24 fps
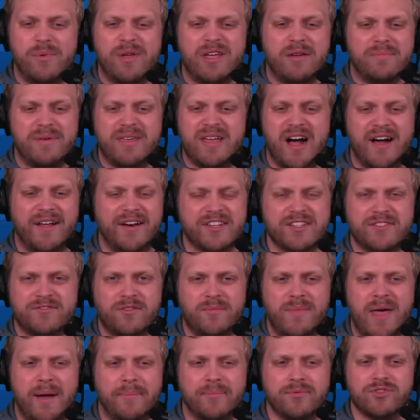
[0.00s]
We can be honest
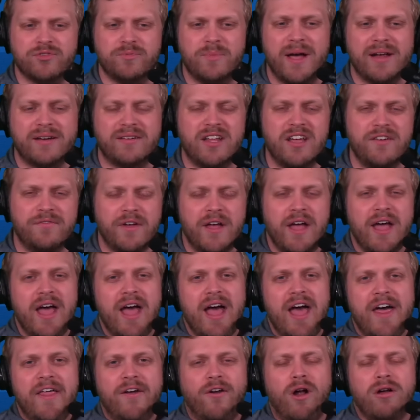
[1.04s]
from that perspective.
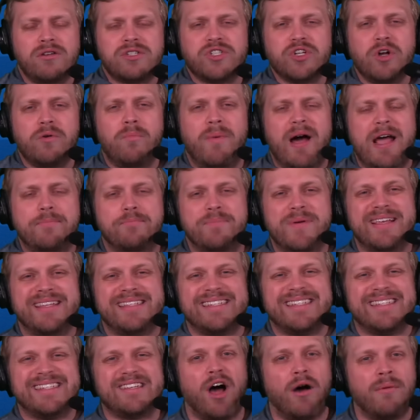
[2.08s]
There also might be
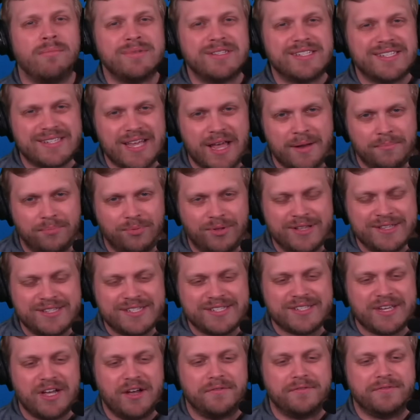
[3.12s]
some
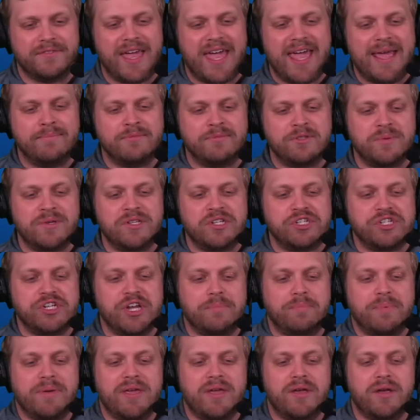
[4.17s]
semblance of
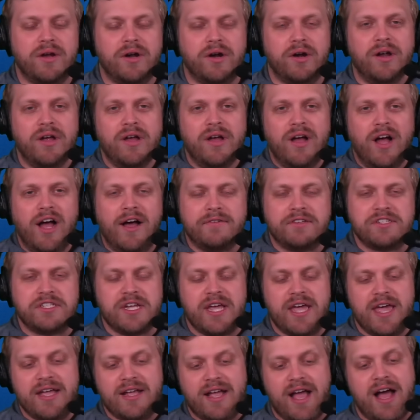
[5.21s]
gamesmanship here of
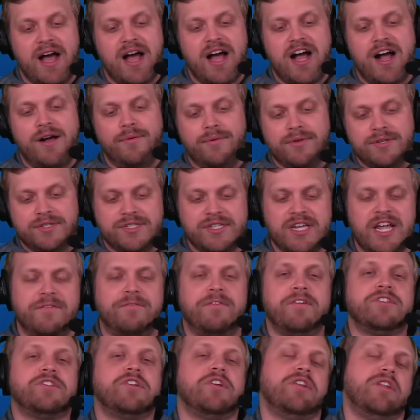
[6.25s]
saying, ah, we'll see if
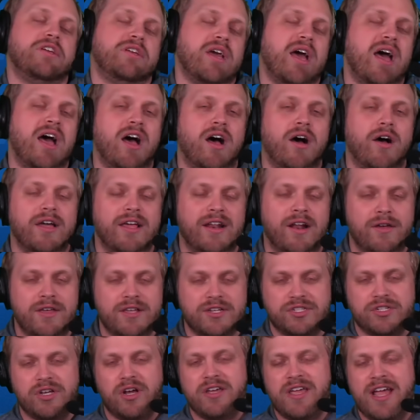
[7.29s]
he's good to go. You know, you
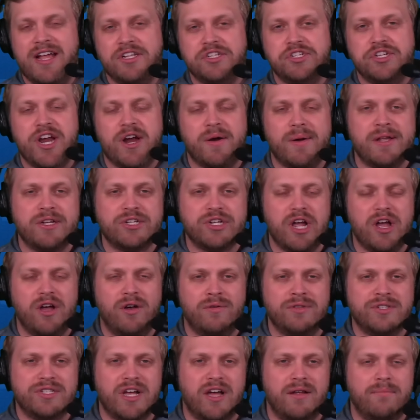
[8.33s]
saw you had Jerry
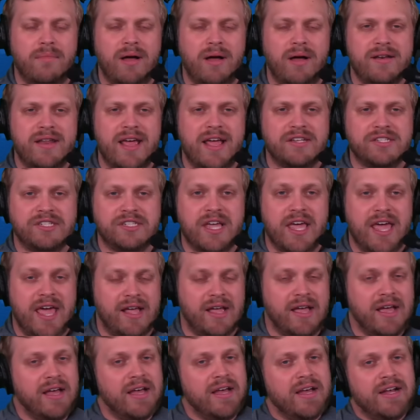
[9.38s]
Jones on Monday
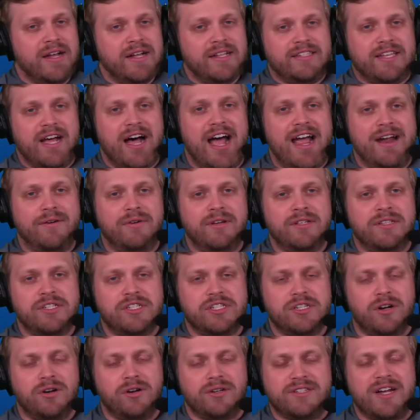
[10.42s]
saying,
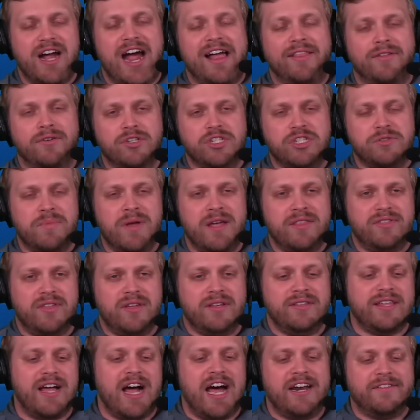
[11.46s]
Tyrants or Tyler Smith
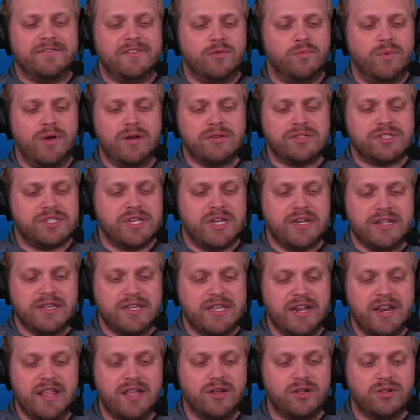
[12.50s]
and Donovan Wilson
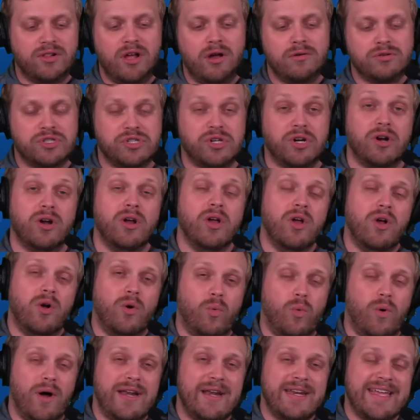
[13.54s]
getting closer.
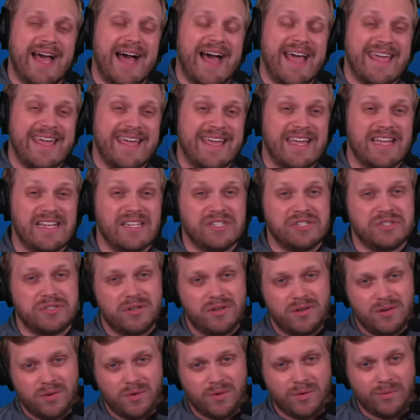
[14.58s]
One guy is,
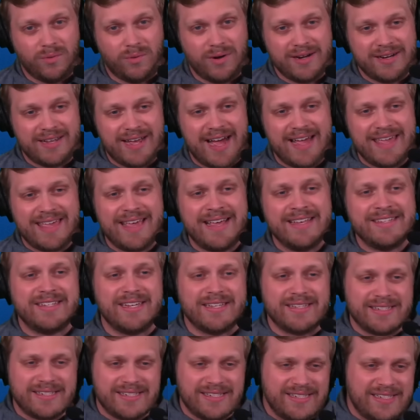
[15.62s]
one guy
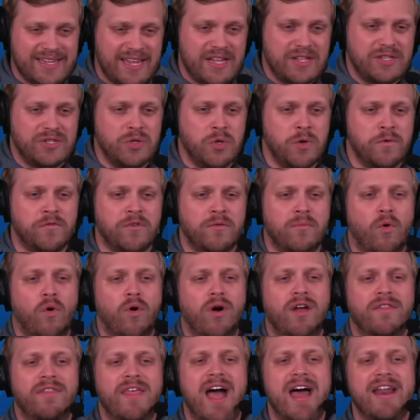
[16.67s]
isn't. Stay tuned for
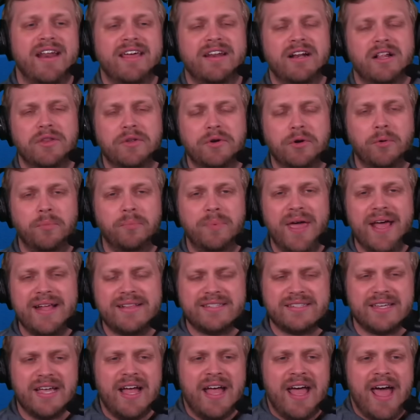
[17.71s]
more on that in a little
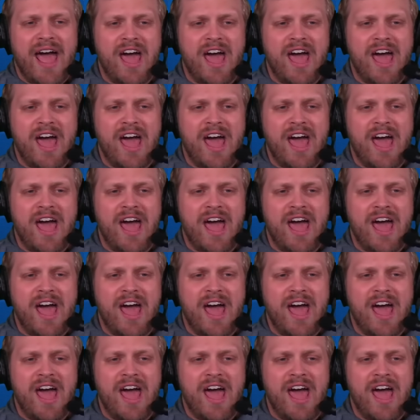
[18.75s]
bit.